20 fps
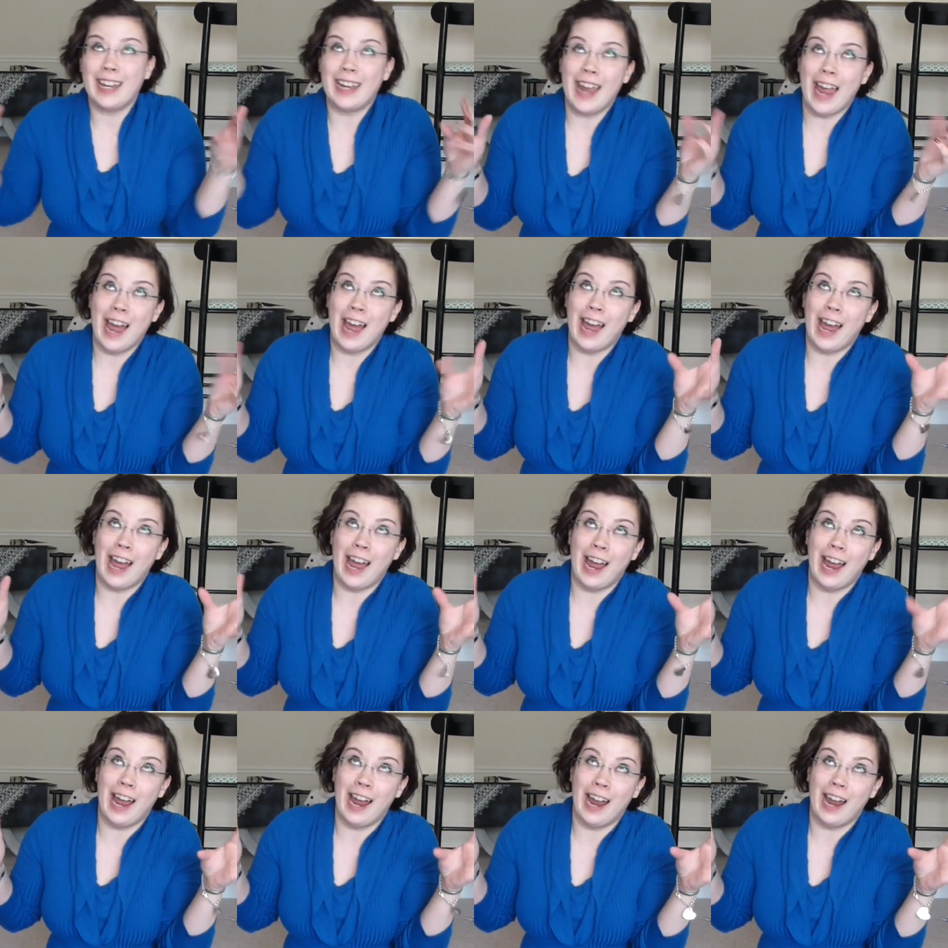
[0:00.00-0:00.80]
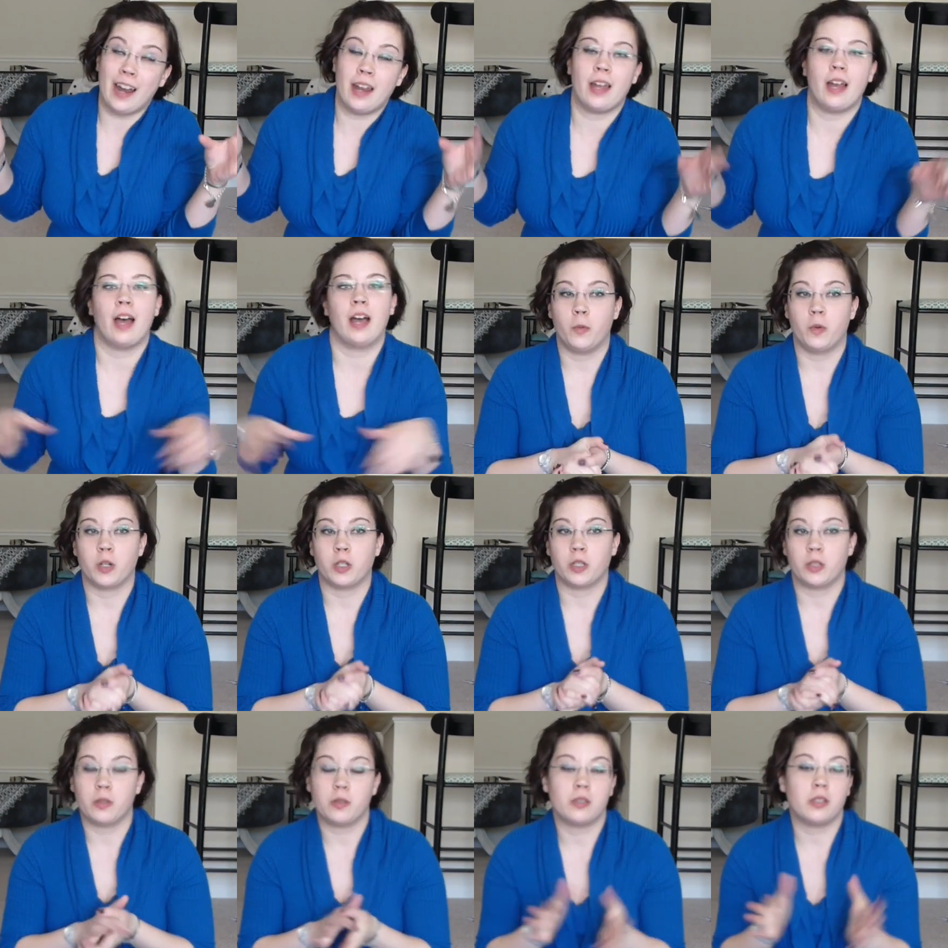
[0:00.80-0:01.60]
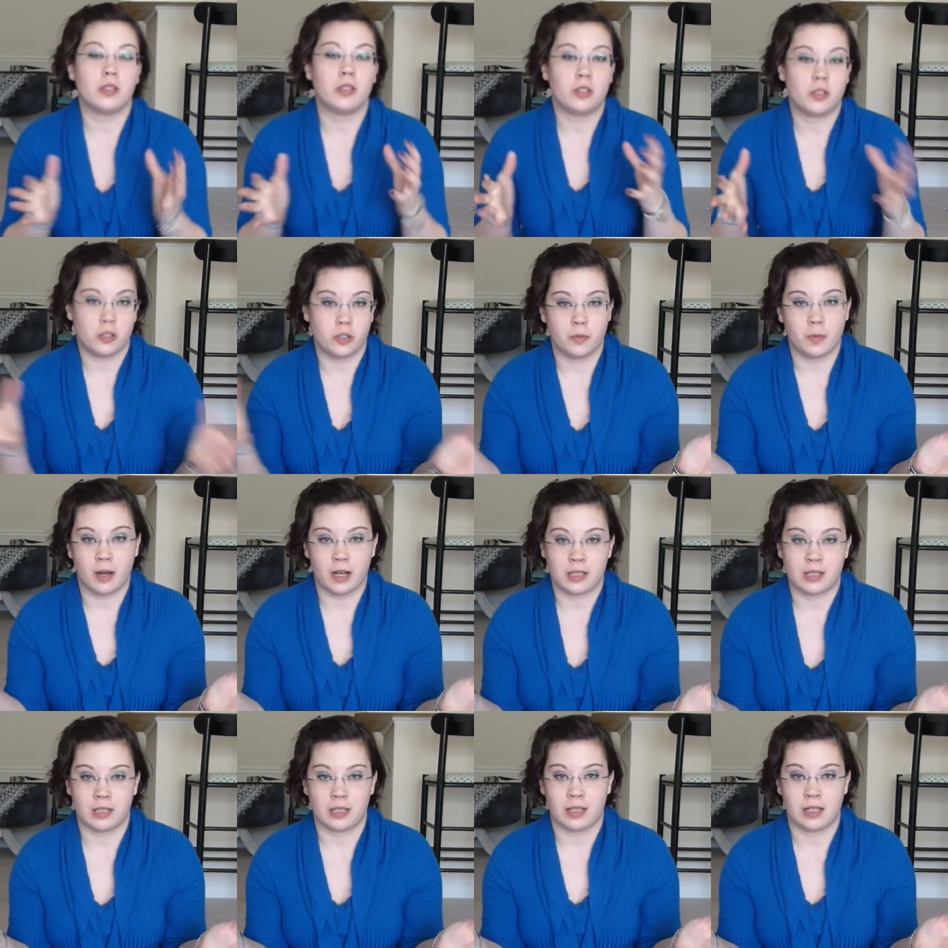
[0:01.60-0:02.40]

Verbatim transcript: Yay! We're using the shoebox